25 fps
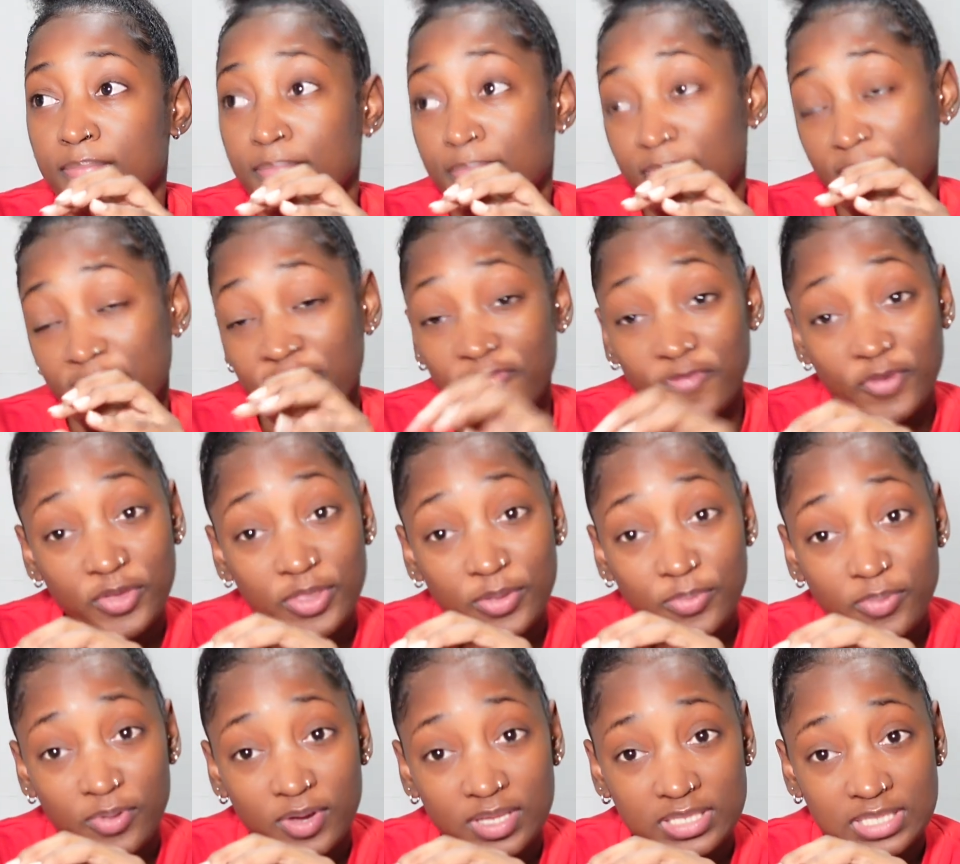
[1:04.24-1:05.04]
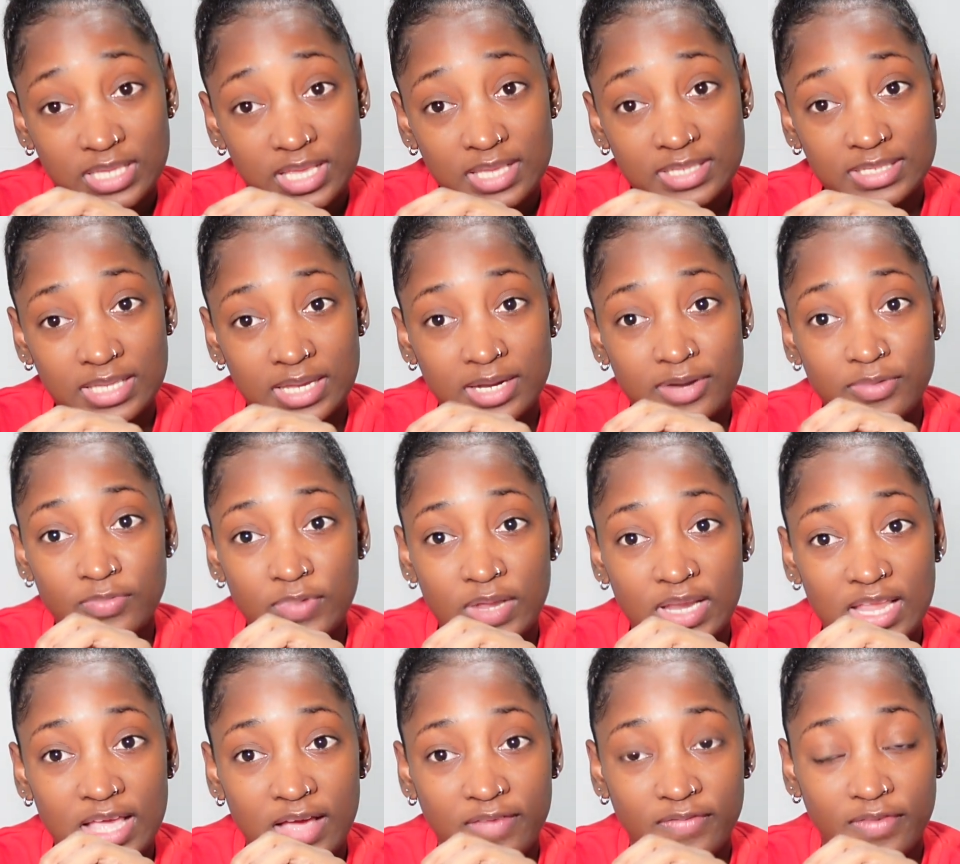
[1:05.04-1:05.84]
before the process I didn't
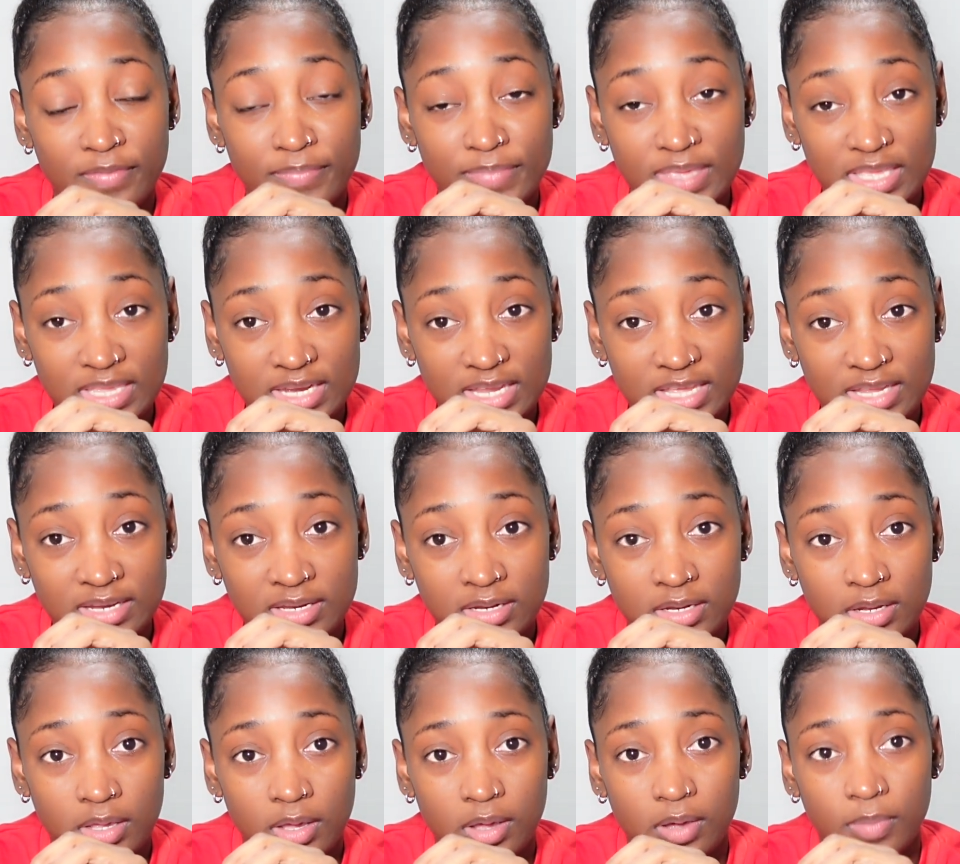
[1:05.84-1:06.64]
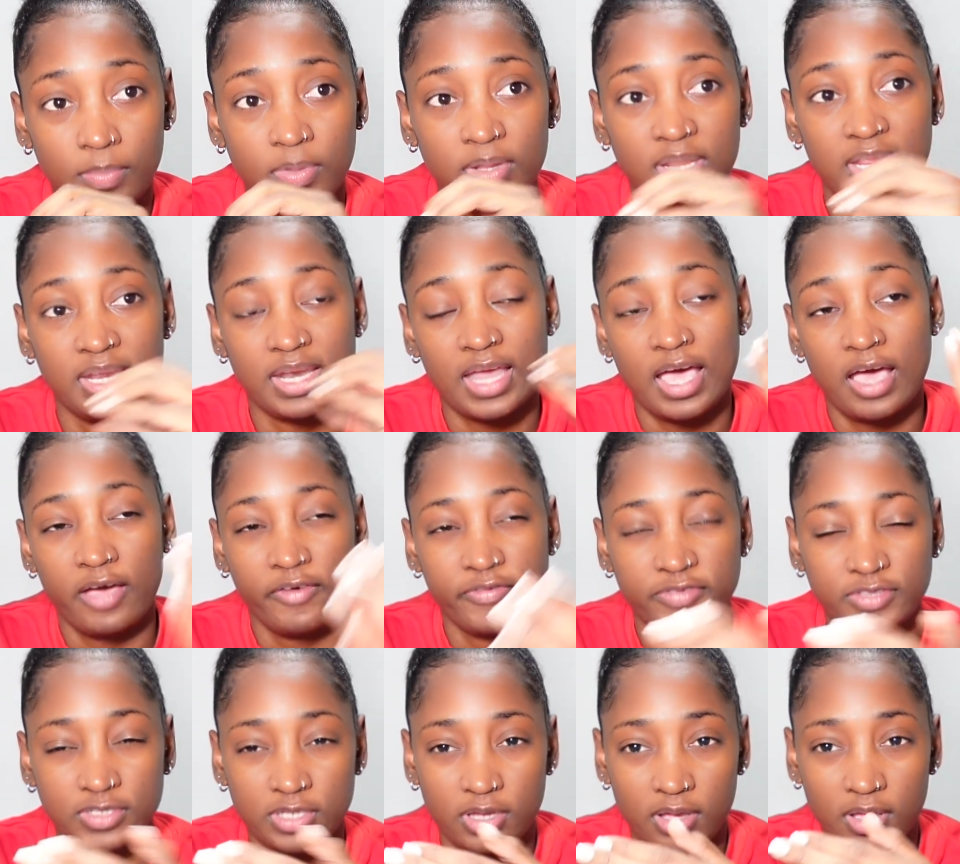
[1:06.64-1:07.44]
really have a meaning, but then
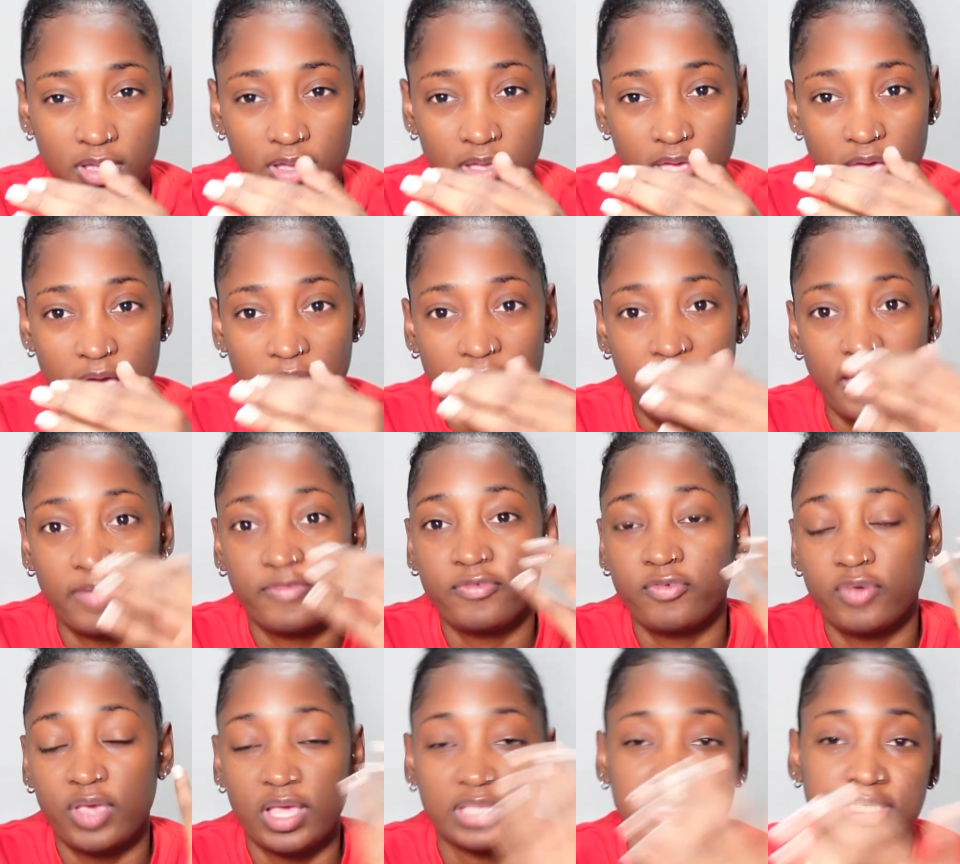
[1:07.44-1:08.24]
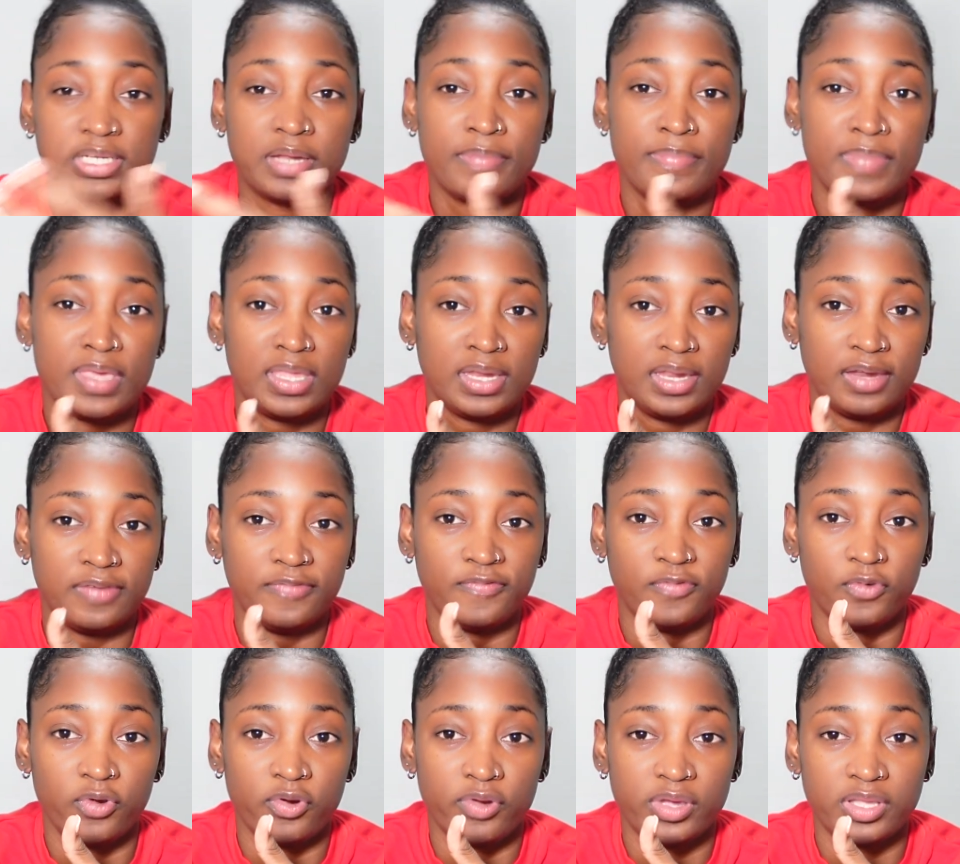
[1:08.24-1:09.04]
after I created a meaning
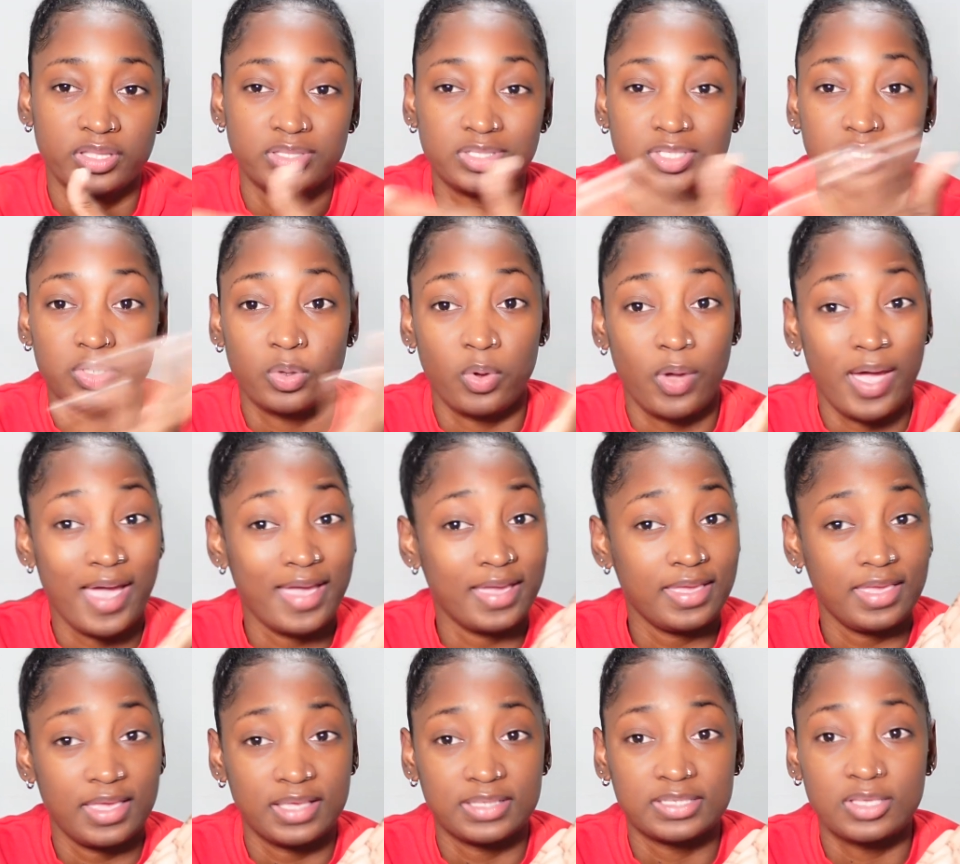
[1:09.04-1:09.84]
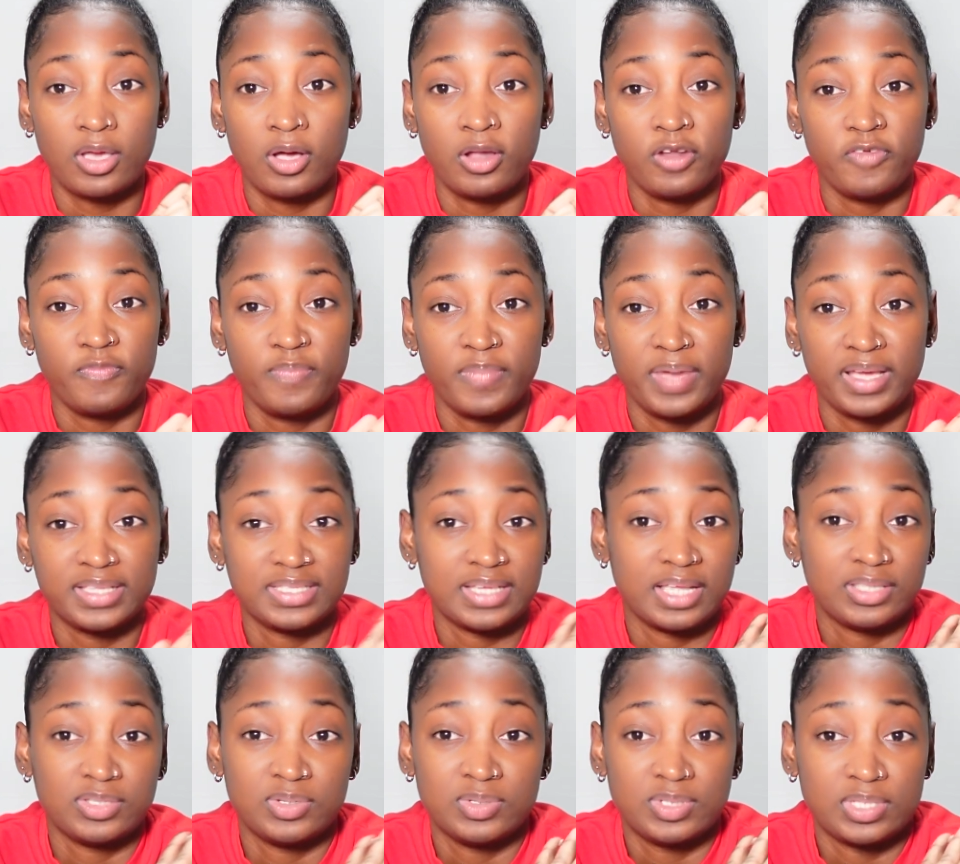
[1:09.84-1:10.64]
for it. So I guess all of my
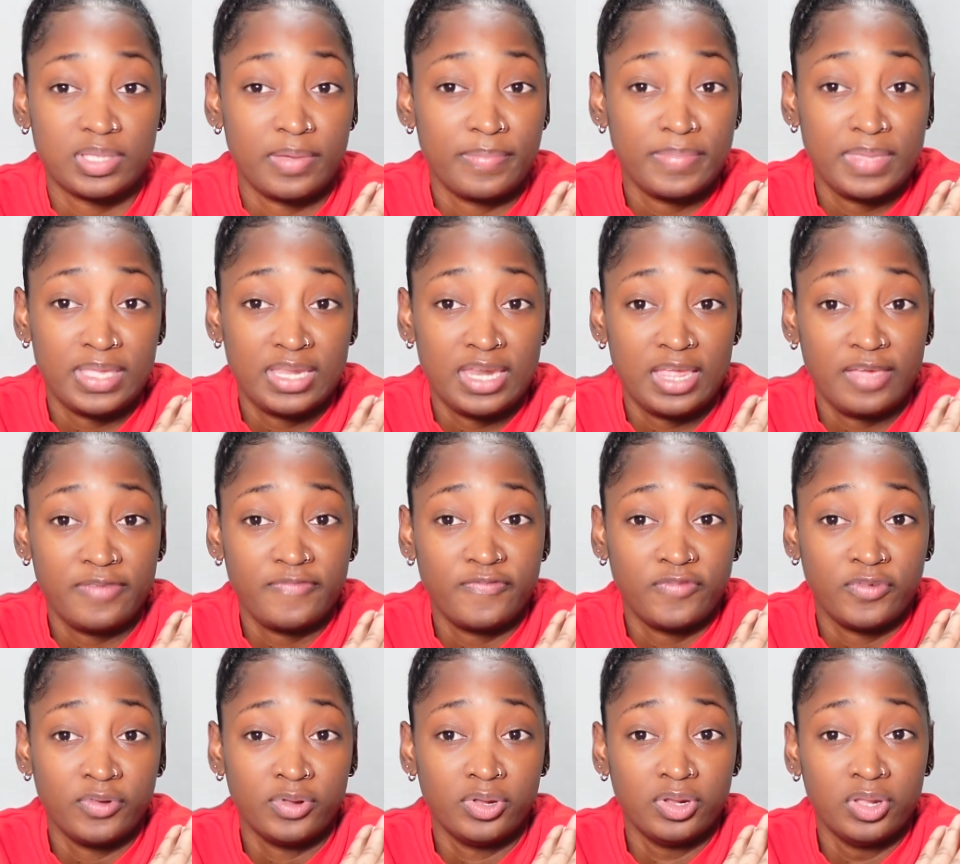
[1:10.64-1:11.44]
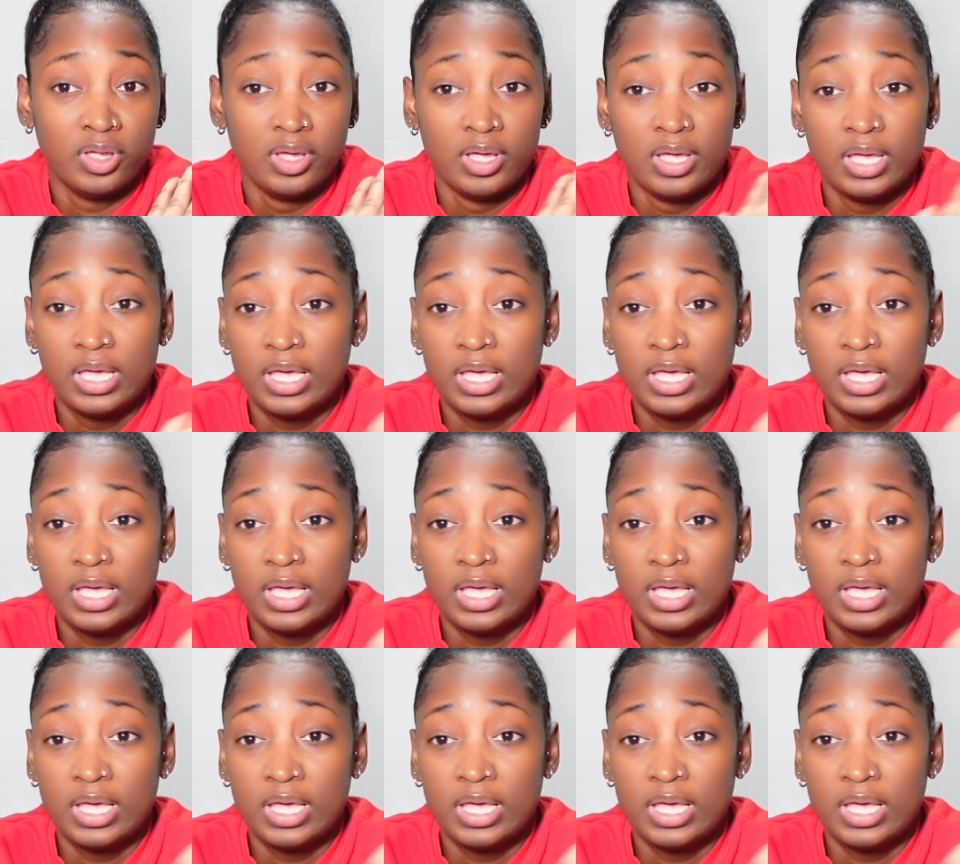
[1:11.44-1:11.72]
tattoos are meaningful.